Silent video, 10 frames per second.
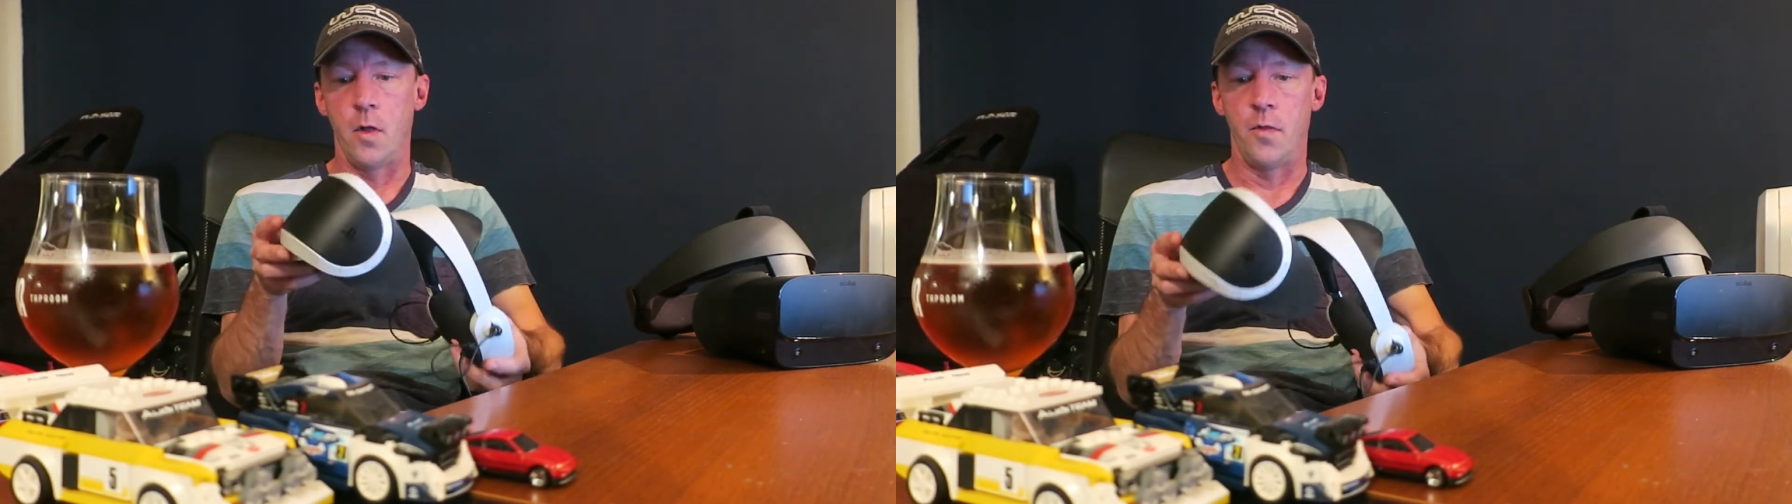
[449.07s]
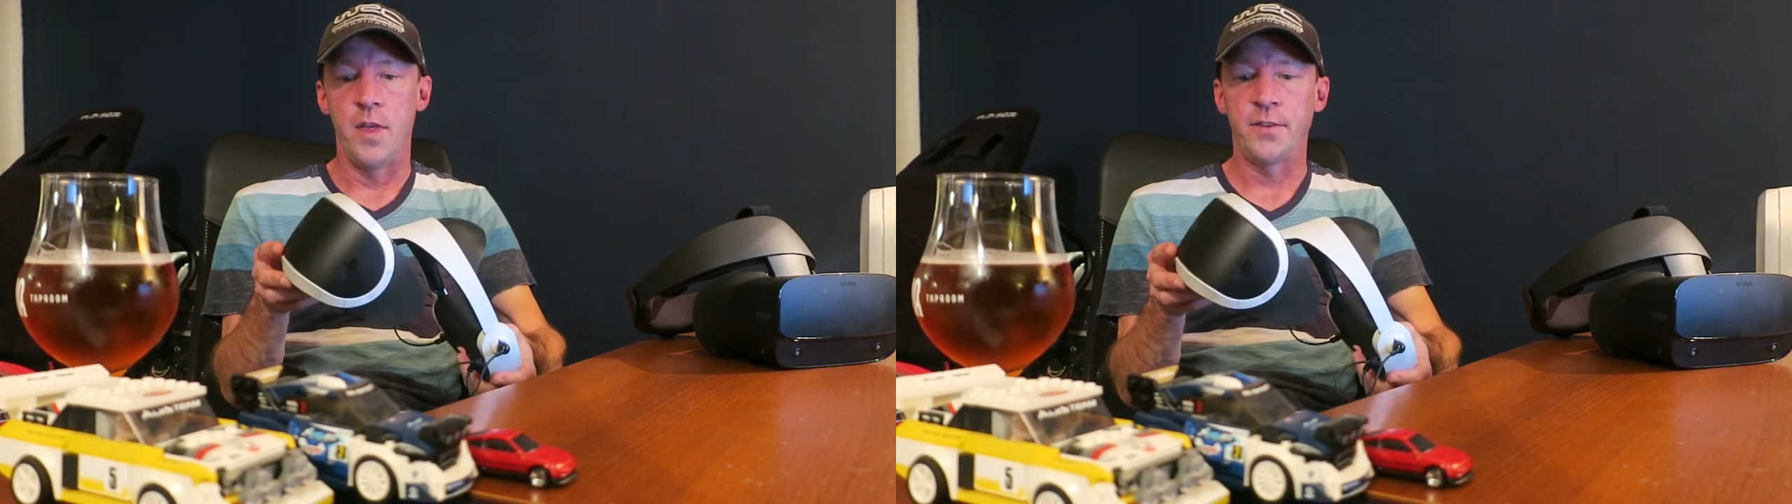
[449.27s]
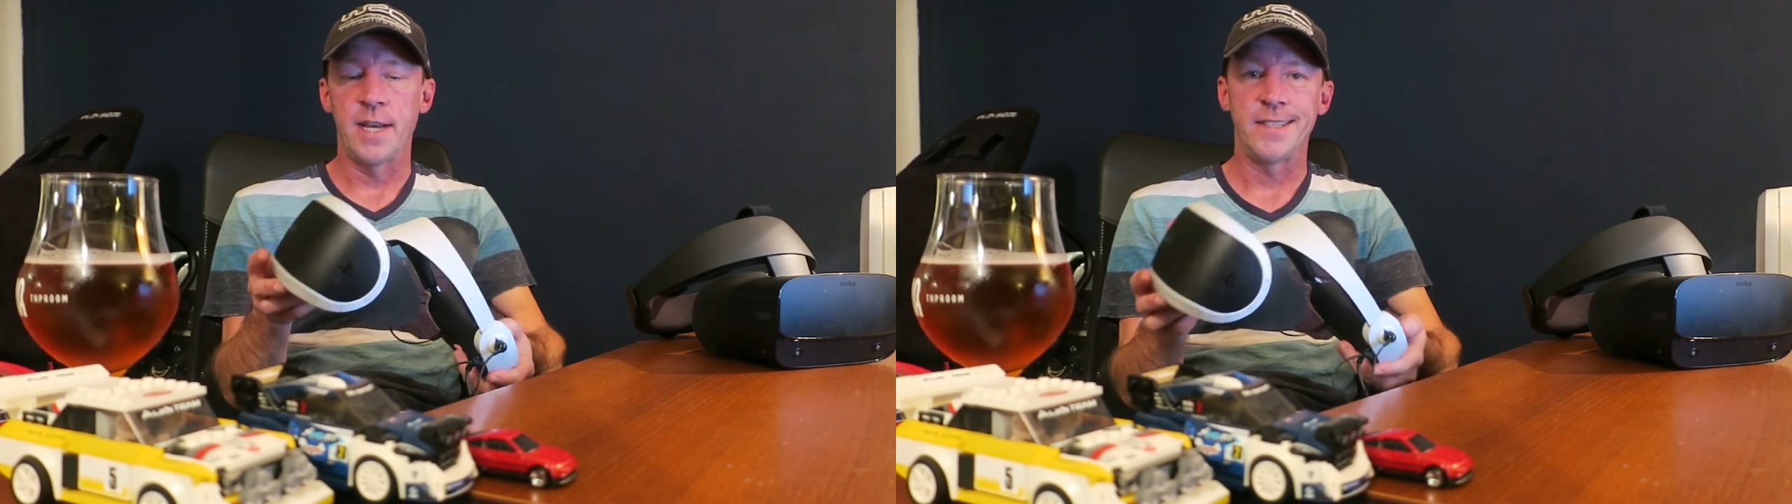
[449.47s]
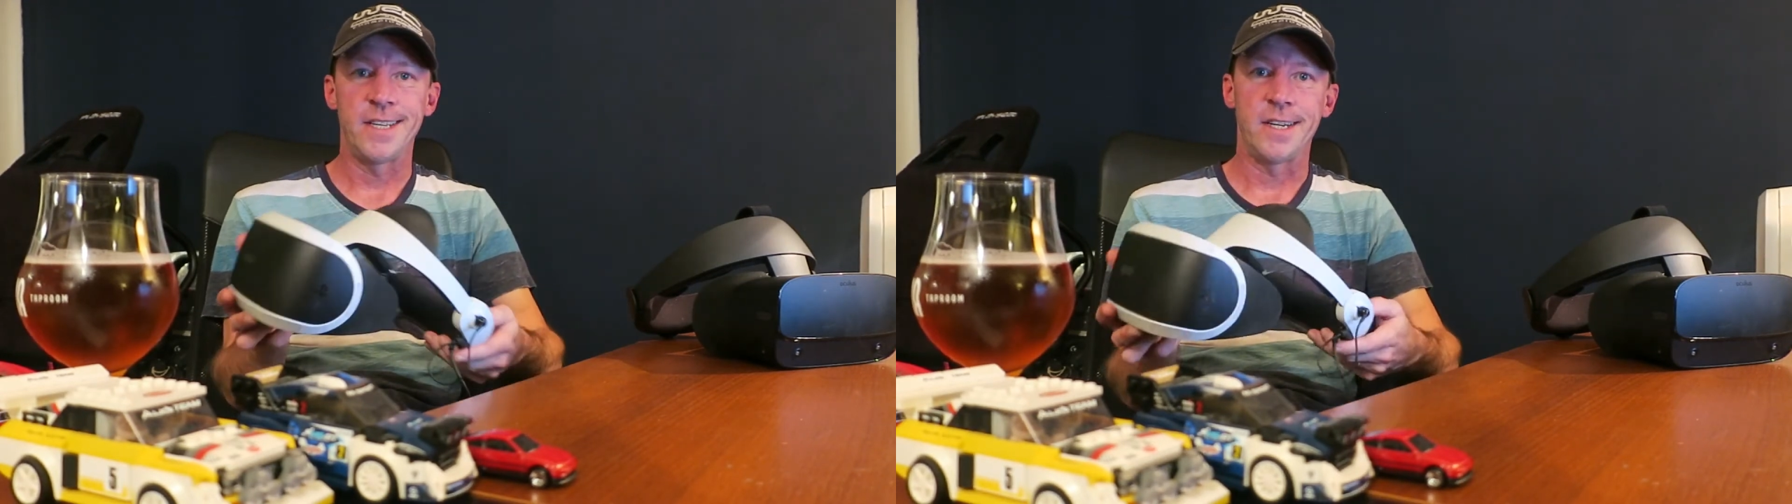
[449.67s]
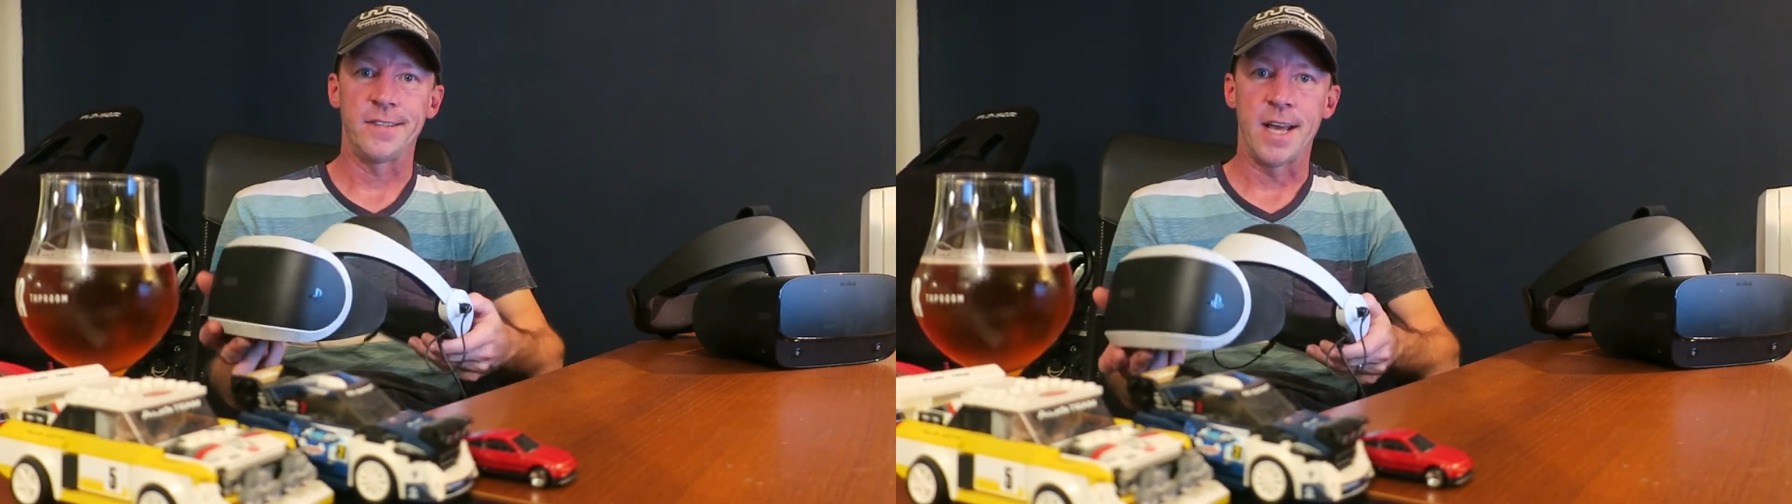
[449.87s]
This
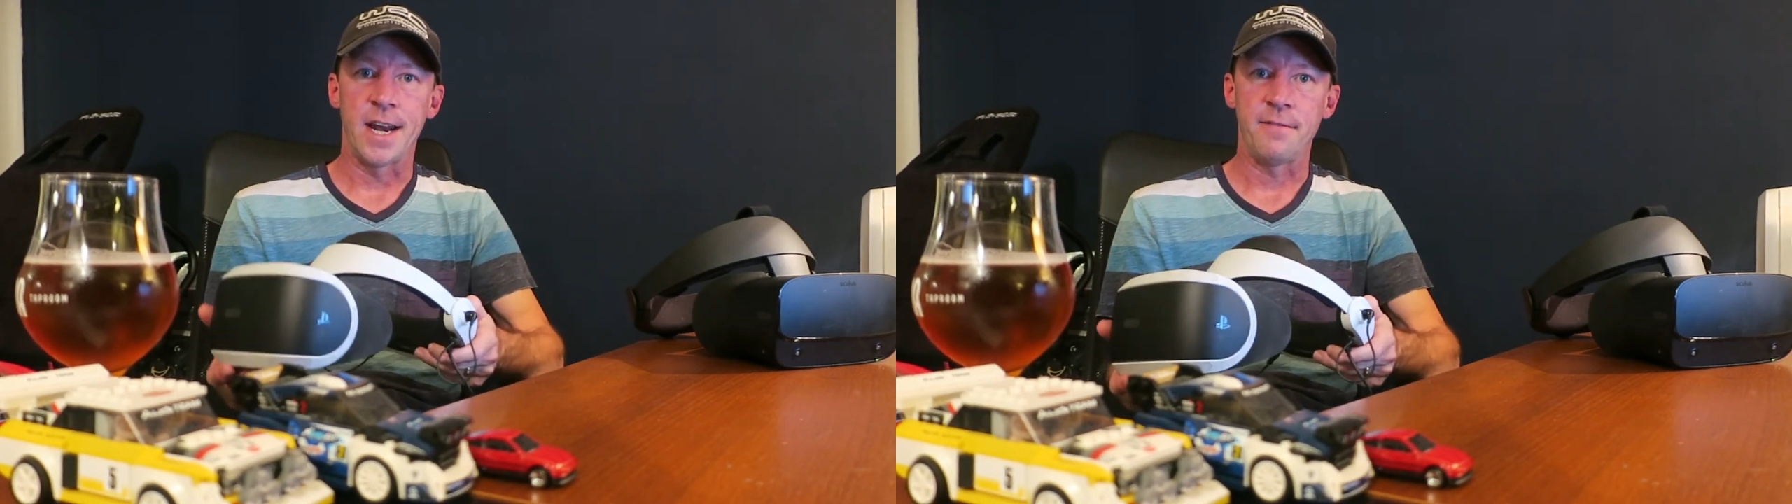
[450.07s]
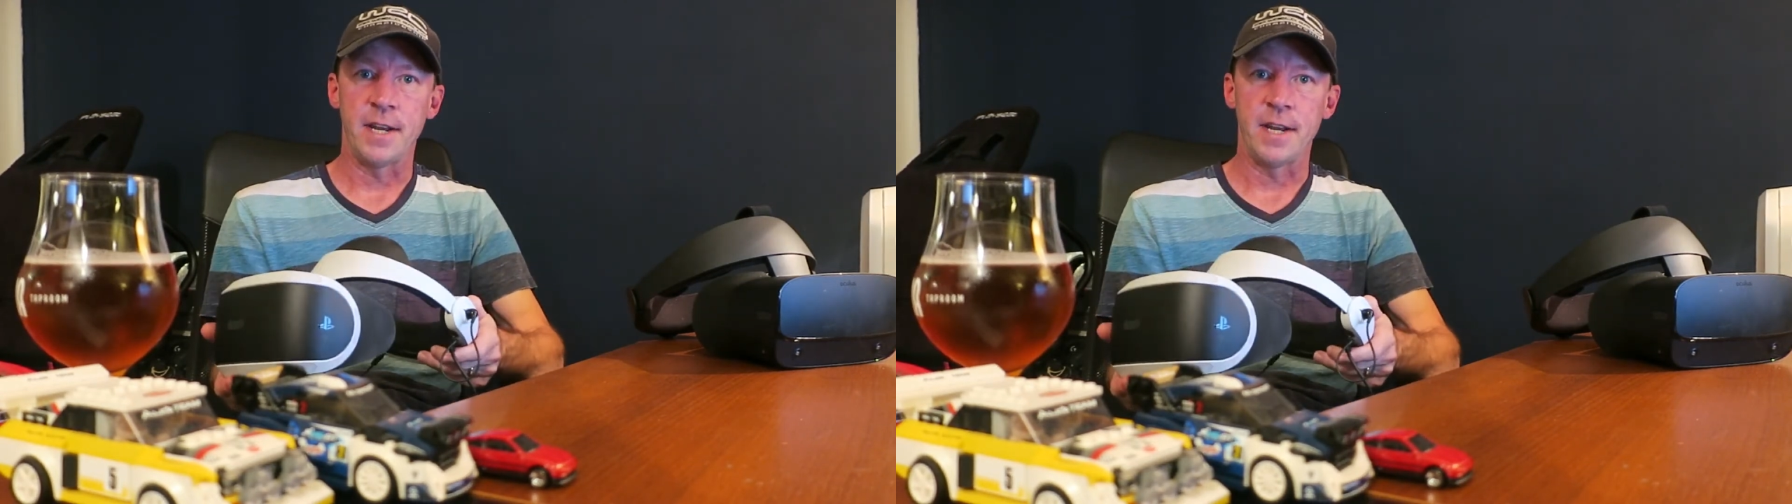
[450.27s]
headset does not have